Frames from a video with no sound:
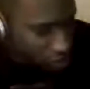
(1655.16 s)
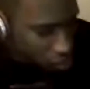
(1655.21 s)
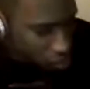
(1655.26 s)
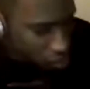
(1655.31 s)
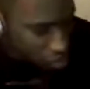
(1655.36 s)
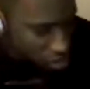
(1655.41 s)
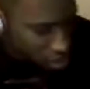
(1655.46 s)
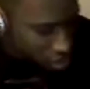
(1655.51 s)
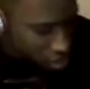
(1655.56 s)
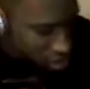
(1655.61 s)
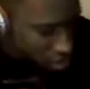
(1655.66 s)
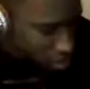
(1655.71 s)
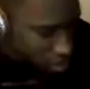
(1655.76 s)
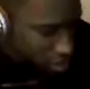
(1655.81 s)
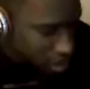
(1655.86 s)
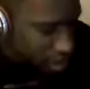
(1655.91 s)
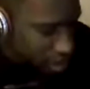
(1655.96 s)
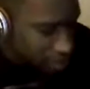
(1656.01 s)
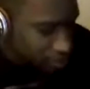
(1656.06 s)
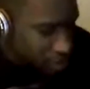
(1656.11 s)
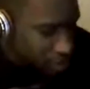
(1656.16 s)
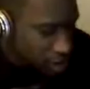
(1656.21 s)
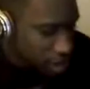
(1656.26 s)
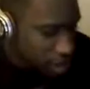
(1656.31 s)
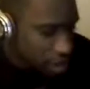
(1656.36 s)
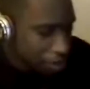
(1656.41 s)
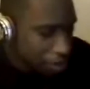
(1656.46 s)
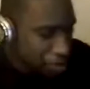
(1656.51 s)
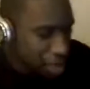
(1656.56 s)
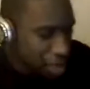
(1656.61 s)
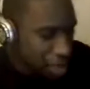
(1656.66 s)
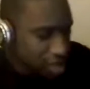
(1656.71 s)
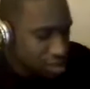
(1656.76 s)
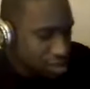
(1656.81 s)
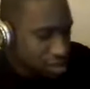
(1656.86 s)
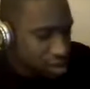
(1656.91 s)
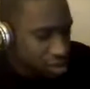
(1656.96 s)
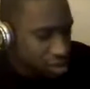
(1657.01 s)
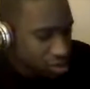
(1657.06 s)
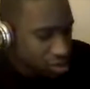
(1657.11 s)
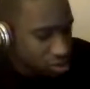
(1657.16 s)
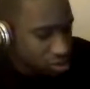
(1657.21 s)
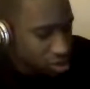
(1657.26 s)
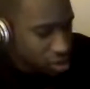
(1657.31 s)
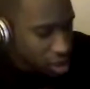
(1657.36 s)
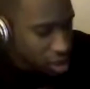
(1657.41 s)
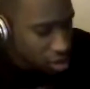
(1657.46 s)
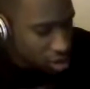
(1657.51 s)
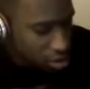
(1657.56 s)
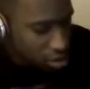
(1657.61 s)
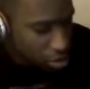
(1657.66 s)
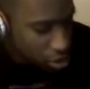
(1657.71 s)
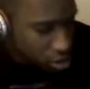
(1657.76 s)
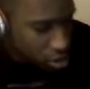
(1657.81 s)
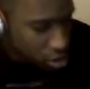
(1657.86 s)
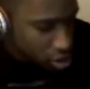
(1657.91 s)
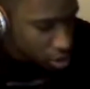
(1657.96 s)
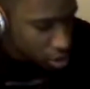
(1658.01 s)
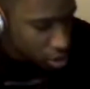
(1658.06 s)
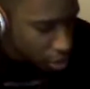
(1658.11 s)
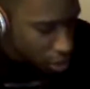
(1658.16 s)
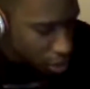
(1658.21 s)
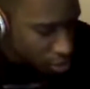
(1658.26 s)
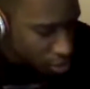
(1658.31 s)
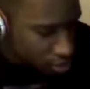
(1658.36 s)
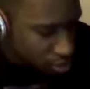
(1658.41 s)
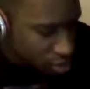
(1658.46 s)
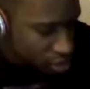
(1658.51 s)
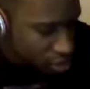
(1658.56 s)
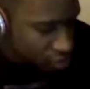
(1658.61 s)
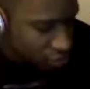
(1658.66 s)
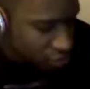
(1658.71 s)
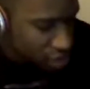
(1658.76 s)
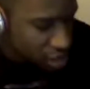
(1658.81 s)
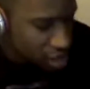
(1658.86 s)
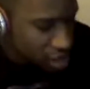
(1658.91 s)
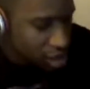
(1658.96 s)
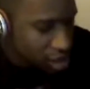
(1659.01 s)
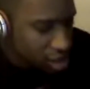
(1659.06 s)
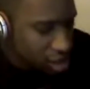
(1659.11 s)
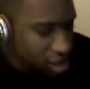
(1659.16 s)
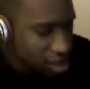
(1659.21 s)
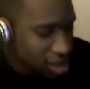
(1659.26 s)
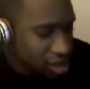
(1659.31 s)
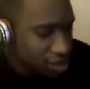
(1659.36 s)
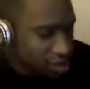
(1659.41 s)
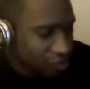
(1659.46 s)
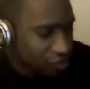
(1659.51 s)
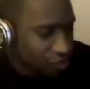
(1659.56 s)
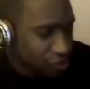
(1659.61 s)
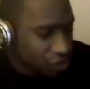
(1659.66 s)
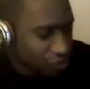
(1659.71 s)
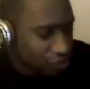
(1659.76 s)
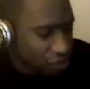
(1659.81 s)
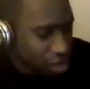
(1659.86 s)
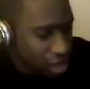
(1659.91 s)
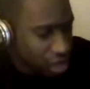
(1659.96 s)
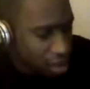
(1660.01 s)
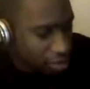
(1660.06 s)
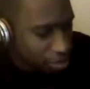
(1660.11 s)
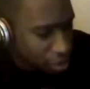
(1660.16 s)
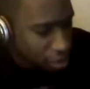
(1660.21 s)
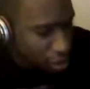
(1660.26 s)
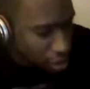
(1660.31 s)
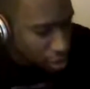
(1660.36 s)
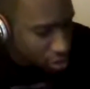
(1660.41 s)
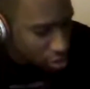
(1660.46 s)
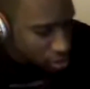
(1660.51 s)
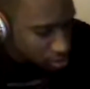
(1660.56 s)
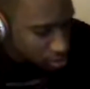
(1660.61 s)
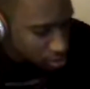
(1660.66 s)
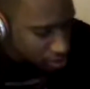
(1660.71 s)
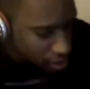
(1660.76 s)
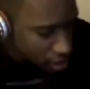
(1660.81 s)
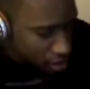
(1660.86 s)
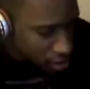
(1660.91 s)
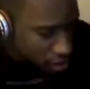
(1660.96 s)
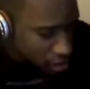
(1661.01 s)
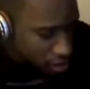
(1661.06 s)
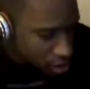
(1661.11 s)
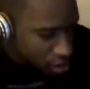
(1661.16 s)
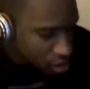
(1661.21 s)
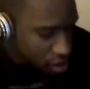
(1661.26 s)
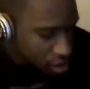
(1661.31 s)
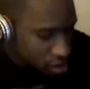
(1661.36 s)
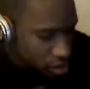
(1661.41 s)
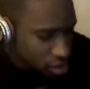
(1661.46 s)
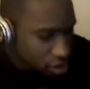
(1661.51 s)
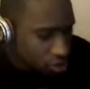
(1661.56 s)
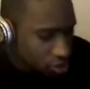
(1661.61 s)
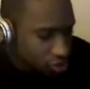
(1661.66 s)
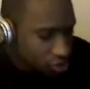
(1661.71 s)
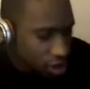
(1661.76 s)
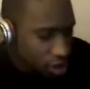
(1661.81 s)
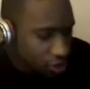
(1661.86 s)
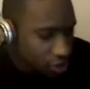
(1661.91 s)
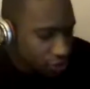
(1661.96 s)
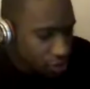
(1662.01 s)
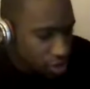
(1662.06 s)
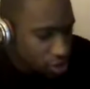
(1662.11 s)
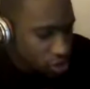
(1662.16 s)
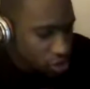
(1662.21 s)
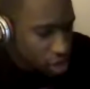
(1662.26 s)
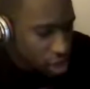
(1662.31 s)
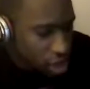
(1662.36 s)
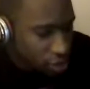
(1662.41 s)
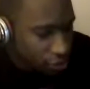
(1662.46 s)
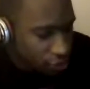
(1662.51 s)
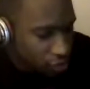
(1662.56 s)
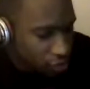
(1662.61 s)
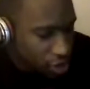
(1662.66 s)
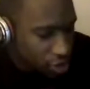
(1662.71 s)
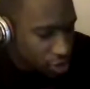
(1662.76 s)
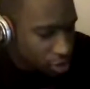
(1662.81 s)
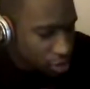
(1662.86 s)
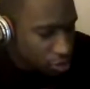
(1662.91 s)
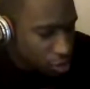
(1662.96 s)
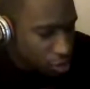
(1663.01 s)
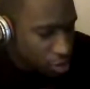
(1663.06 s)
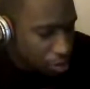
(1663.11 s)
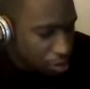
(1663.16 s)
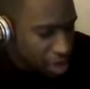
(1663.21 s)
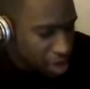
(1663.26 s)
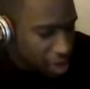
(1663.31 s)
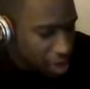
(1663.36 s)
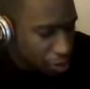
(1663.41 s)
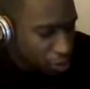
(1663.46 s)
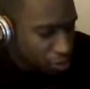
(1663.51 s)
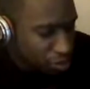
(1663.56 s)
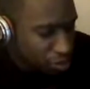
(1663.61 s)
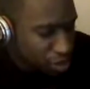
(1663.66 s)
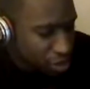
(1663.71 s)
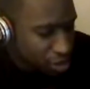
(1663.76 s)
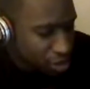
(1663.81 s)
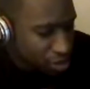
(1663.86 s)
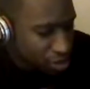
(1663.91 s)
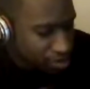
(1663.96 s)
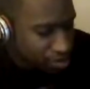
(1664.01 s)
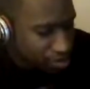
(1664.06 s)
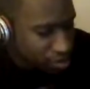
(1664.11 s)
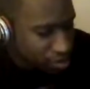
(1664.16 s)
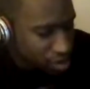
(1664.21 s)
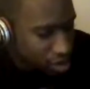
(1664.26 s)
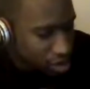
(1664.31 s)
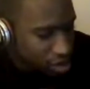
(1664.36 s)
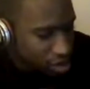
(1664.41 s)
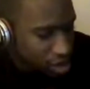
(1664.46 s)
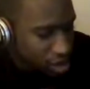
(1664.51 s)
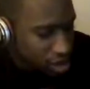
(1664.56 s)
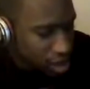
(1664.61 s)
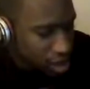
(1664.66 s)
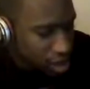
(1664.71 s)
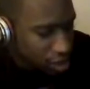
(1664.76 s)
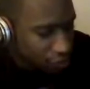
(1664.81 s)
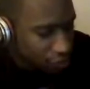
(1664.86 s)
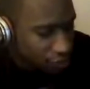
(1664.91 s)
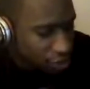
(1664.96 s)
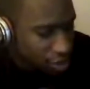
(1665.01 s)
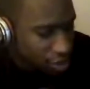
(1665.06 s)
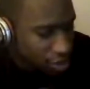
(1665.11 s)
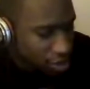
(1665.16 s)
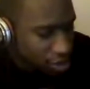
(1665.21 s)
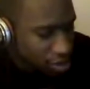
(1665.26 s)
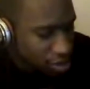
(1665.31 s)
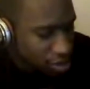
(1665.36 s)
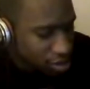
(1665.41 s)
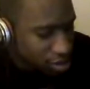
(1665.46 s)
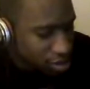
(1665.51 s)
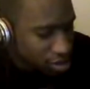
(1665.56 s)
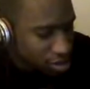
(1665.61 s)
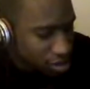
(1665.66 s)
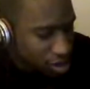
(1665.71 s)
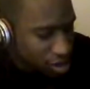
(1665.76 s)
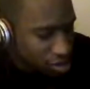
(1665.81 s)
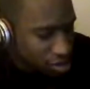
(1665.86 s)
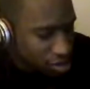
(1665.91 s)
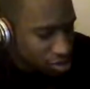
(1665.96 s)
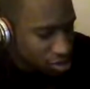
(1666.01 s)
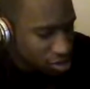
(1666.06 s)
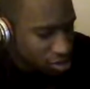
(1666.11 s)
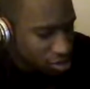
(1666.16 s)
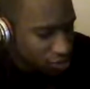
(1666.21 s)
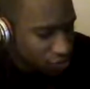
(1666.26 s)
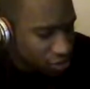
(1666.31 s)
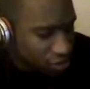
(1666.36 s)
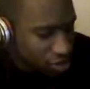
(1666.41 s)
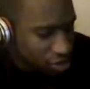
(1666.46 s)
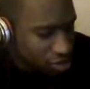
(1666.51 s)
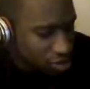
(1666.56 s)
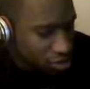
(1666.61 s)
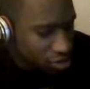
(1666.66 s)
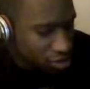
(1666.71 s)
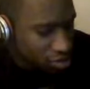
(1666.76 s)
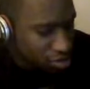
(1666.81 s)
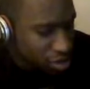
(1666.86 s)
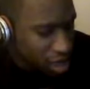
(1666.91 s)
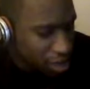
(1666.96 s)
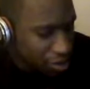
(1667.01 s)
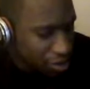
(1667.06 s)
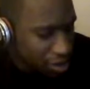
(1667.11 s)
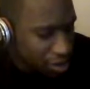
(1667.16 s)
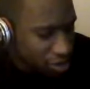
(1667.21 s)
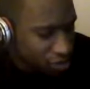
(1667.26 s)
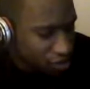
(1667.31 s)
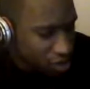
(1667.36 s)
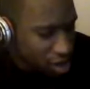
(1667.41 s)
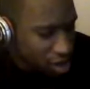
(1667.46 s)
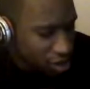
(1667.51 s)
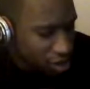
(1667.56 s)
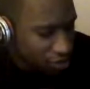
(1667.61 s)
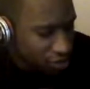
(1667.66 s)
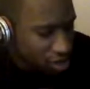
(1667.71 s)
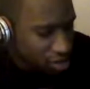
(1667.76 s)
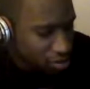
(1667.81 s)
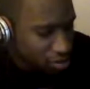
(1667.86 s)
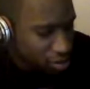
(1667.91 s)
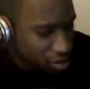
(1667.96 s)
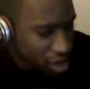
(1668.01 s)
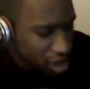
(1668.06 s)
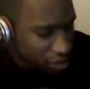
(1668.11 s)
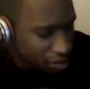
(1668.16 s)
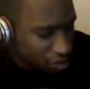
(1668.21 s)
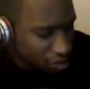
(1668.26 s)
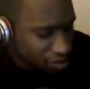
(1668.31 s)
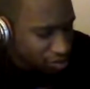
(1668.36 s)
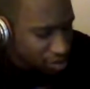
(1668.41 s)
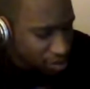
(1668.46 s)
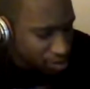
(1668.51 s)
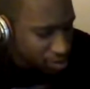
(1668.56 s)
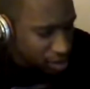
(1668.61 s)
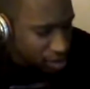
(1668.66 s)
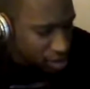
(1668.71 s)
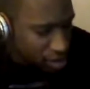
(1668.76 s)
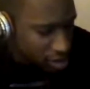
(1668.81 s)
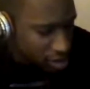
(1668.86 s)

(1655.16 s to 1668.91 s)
saved the whole city. They got Bat Cycle top speed about 350 mph. It's like the traffic jam friendly Batmobile. Like every other vehicle Batman drives, the